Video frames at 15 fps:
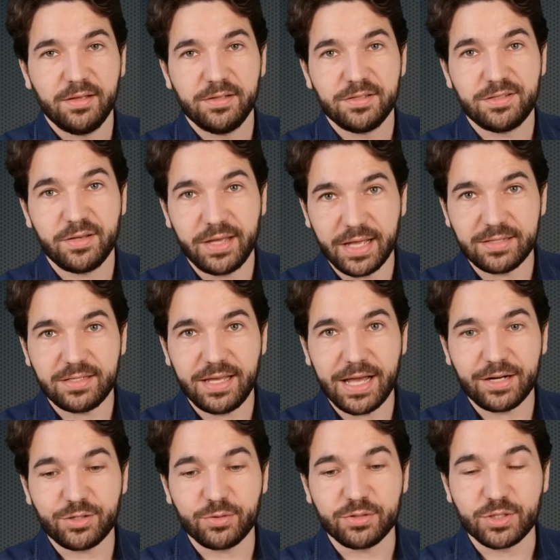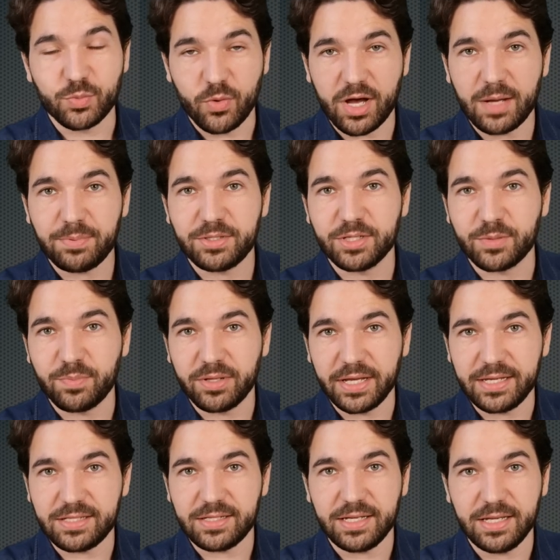So yes, the actual swap took
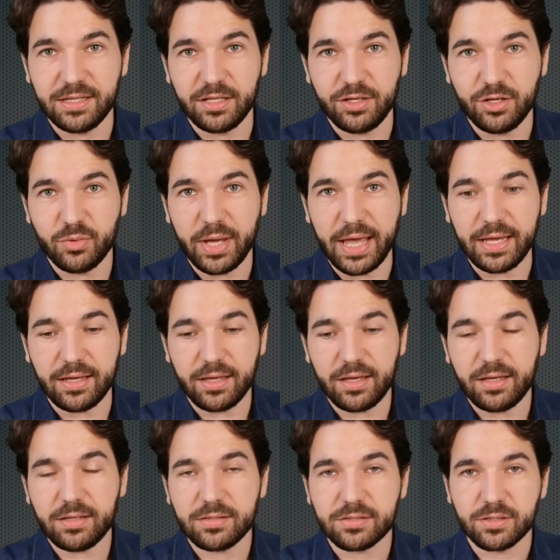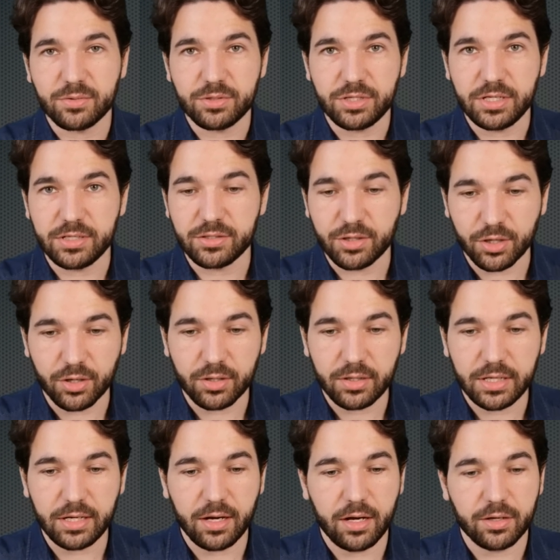place in the UAE, so she is
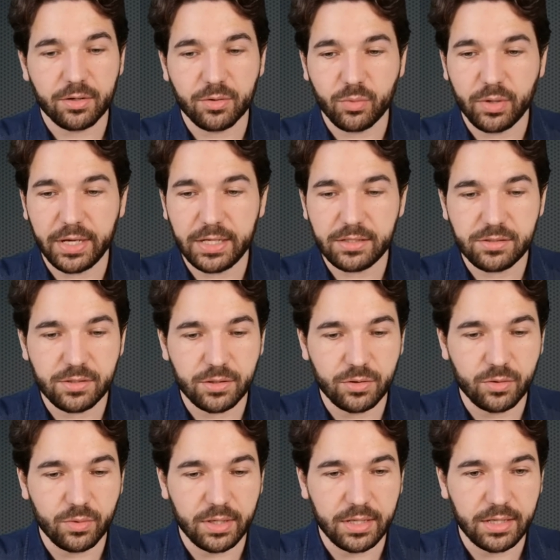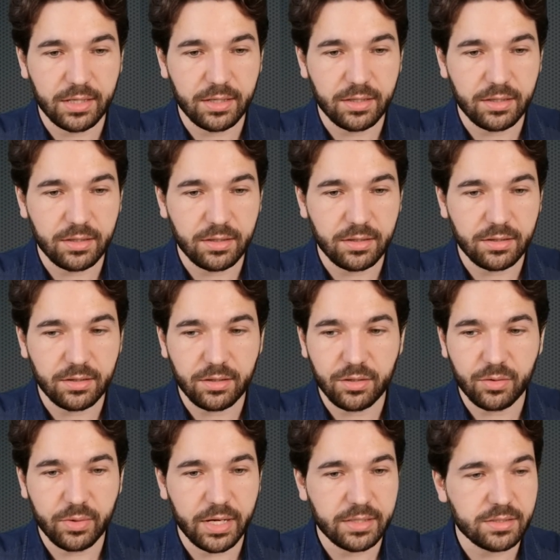currently on her way to the
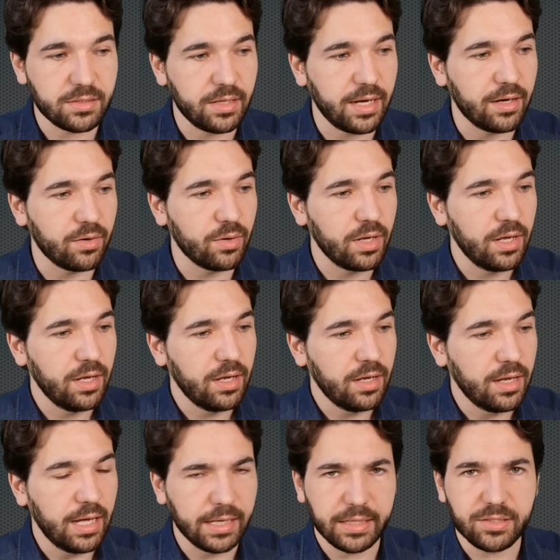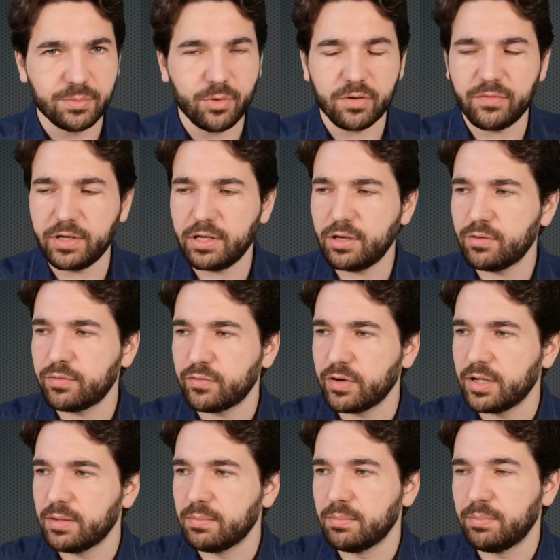U.S. Now, I'll get some more video
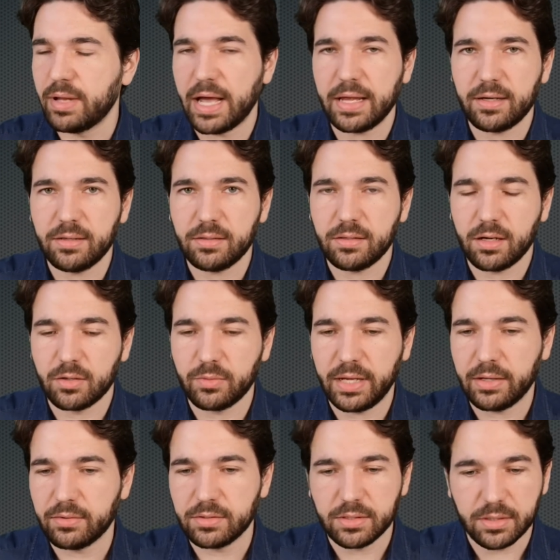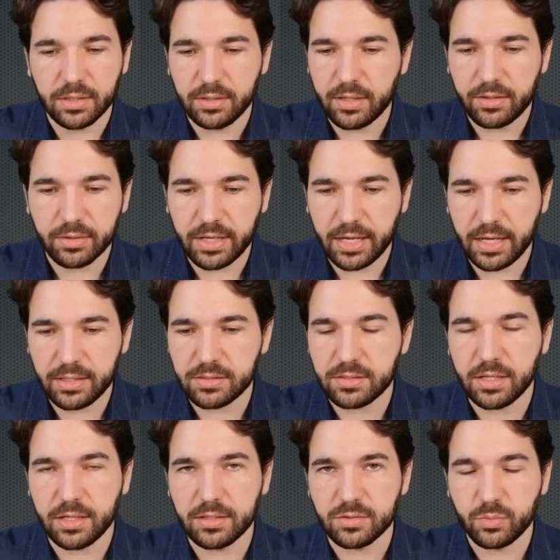from Biden around another case,
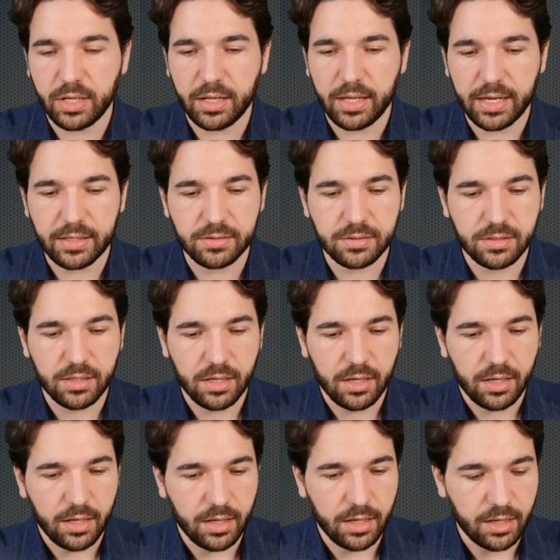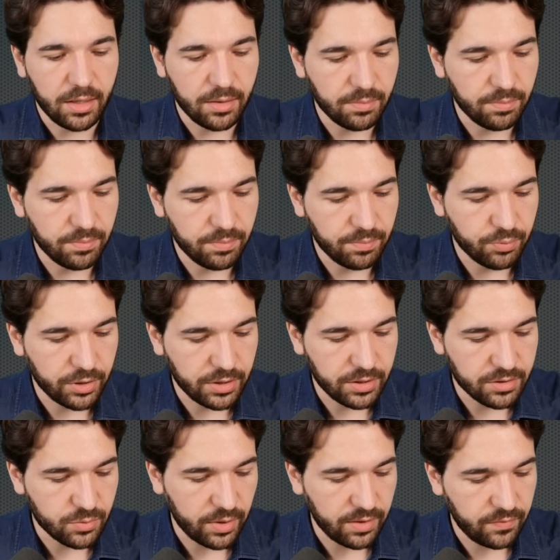as well as
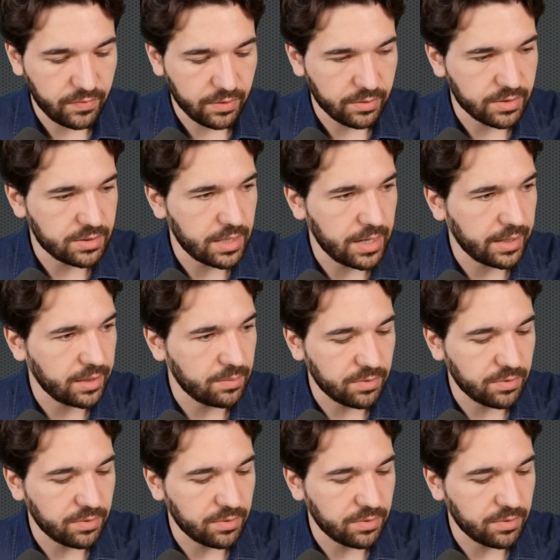Brittney's wife here in a second.